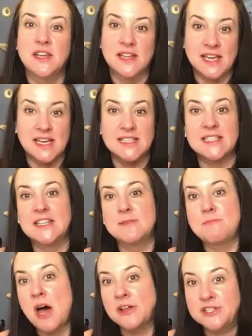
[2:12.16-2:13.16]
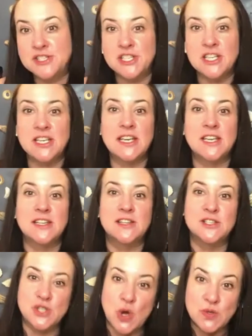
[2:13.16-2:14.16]
like I said, the polishing, the
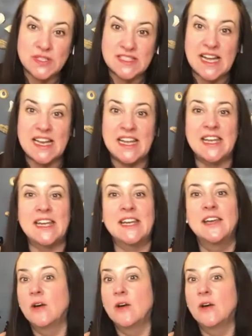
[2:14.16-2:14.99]
stone setting,